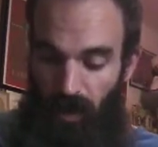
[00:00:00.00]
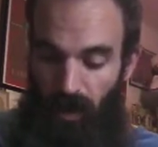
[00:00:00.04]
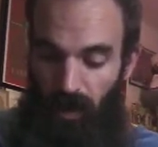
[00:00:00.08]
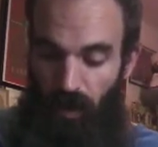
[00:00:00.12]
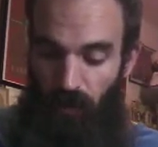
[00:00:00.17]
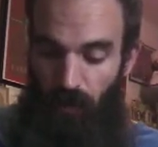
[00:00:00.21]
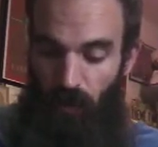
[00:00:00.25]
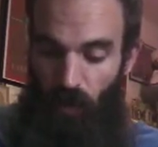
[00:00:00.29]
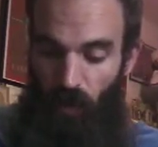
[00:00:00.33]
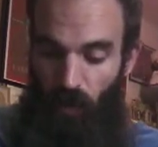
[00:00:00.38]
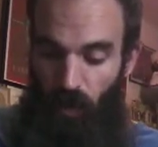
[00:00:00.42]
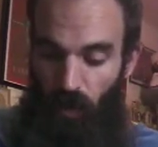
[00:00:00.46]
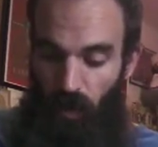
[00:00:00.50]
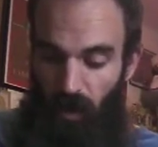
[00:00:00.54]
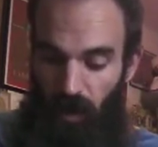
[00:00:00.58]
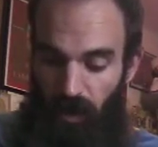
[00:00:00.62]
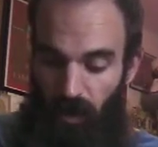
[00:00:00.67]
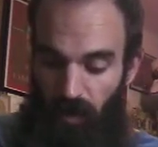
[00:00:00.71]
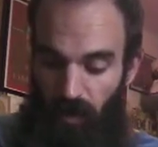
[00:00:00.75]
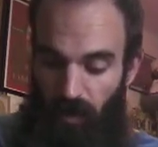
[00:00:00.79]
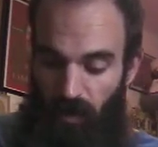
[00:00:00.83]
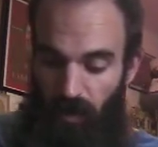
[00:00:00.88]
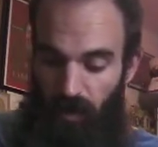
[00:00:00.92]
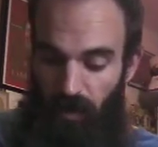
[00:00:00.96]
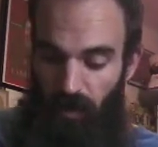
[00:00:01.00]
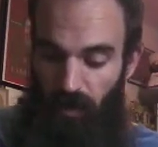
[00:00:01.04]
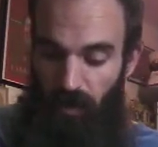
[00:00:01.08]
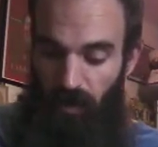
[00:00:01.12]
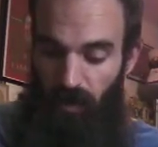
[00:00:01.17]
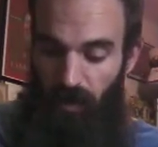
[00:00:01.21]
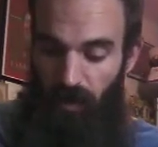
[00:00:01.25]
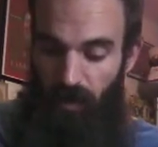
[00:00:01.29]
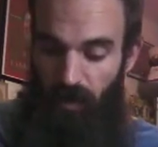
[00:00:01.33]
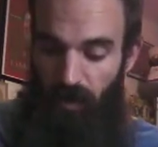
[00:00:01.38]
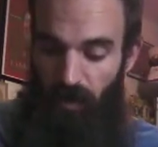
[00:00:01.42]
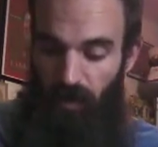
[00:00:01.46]
If you want
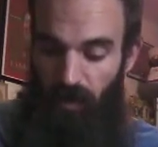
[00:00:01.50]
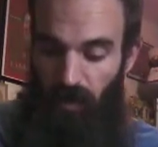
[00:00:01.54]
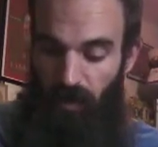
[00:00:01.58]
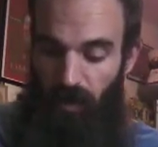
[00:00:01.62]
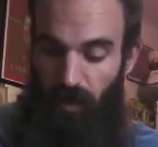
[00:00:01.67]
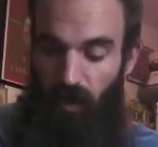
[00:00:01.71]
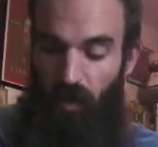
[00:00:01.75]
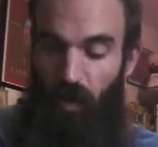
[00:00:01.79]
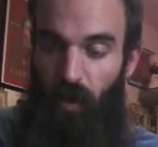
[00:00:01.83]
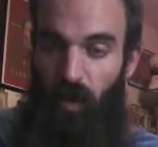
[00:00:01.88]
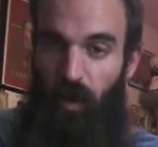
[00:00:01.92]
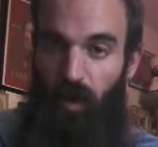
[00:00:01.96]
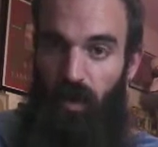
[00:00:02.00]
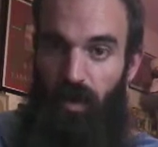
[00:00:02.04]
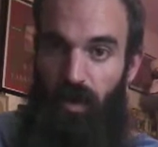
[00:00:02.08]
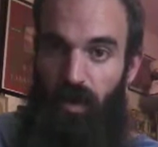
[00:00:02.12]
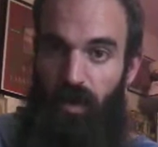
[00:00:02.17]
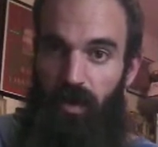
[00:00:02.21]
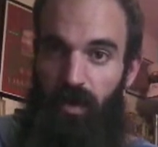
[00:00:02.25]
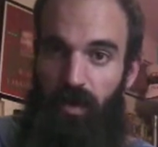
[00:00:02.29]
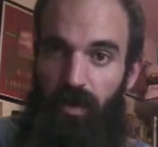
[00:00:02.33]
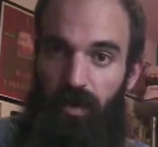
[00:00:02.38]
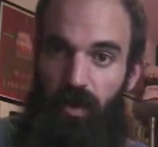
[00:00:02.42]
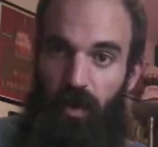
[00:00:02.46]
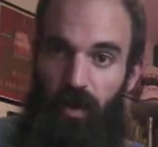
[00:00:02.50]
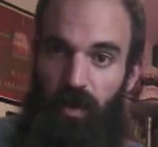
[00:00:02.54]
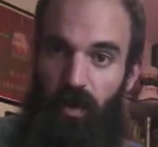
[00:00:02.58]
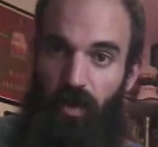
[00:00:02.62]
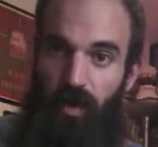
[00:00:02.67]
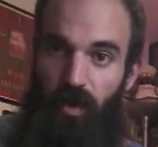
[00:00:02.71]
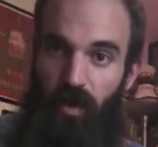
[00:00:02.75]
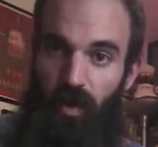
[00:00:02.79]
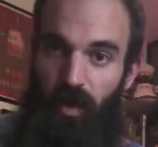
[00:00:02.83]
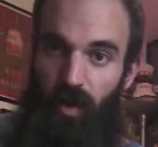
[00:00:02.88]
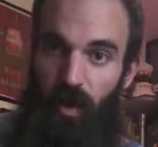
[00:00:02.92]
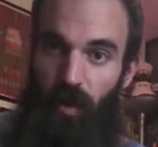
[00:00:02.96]
the chords in the
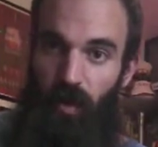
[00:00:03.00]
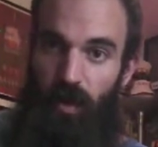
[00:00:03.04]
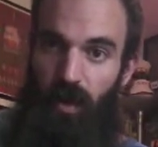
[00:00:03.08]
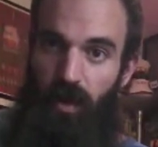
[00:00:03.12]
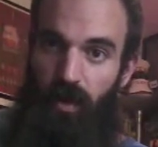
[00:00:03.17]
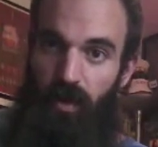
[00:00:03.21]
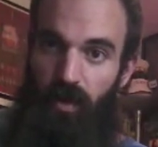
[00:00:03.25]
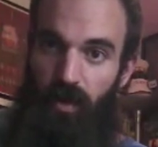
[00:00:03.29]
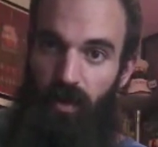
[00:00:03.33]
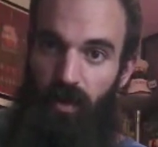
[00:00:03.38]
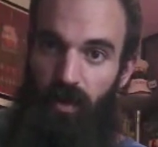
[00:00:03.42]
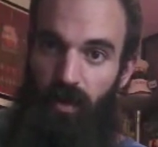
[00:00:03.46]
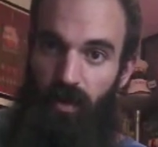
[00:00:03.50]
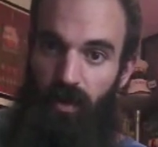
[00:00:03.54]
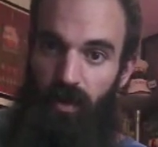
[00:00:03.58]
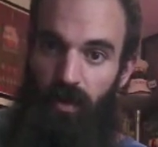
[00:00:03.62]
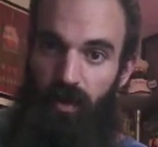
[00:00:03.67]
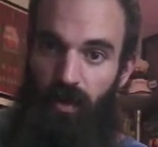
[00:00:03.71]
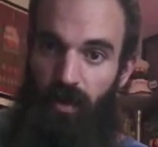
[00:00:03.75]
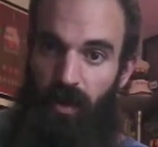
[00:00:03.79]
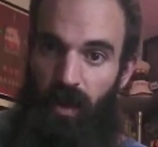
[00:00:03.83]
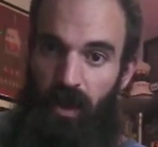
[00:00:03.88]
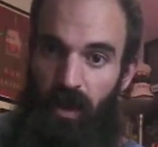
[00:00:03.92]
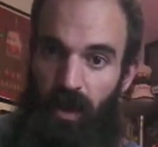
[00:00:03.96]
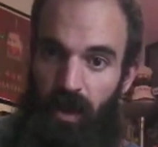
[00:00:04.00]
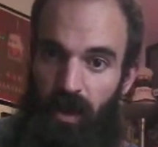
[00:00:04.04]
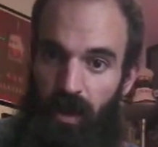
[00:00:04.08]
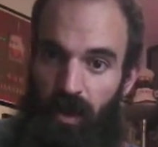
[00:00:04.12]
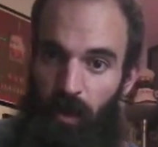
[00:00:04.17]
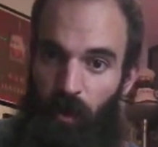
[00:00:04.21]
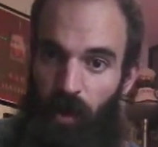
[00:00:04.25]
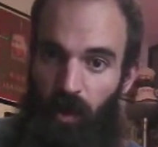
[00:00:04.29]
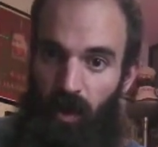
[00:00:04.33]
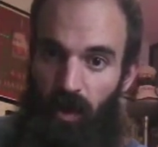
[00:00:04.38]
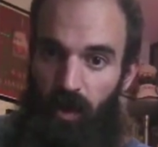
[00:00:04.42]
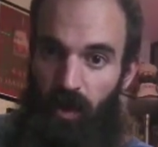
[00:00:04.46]
description, again,
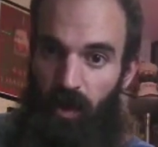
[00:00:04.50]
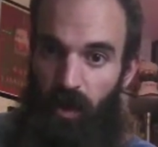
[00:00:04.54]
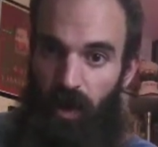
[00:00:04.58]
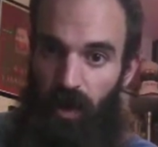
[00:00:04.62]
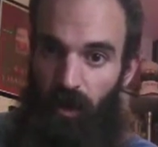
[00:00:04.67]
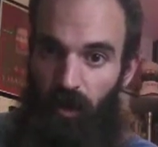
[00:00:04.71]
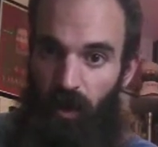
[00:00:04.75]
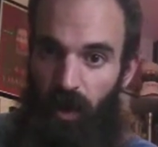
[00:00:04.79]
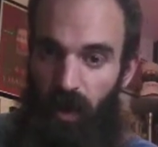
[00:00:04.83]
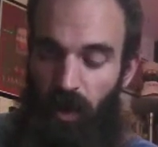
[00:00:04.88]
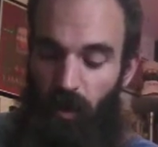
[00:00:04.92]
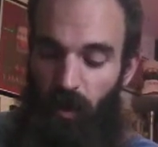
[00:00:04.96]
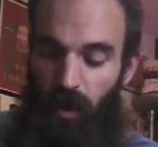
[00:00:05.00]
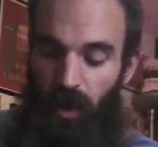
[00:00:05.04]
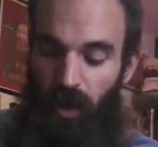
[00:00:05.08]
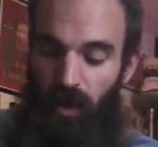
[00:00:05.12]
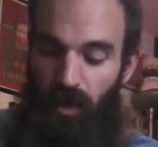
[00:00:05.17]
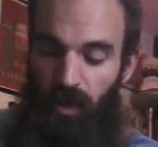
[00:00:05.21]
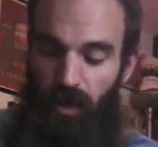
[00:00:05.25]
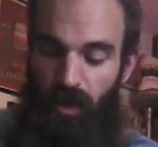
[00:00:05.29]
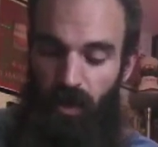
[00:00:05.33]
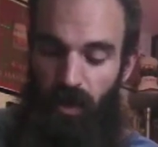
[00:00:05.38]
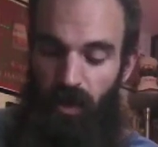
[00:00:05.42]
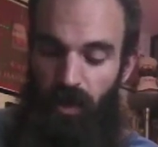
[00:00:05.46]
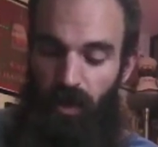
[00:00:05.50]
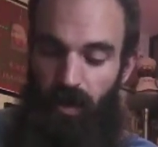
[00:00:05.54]
let me know. I can write them out.